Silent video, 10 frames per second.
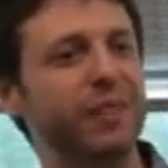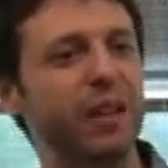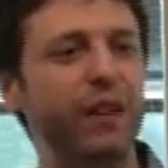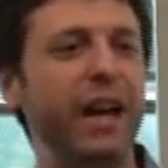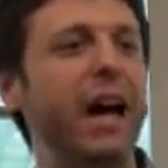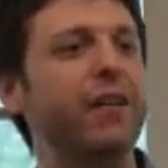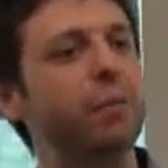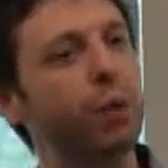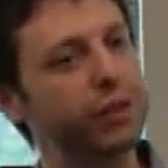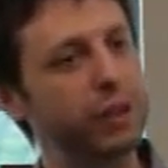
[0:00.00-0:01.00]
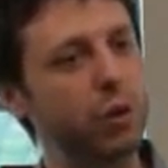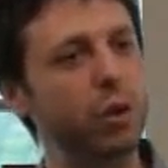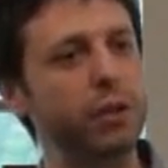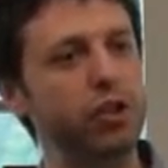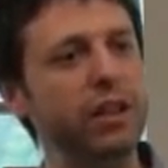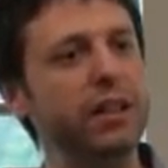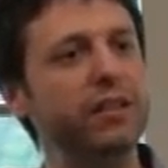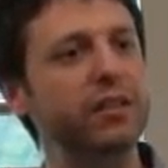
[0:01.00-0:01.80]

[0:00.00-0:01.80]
If I have a multi-core machine,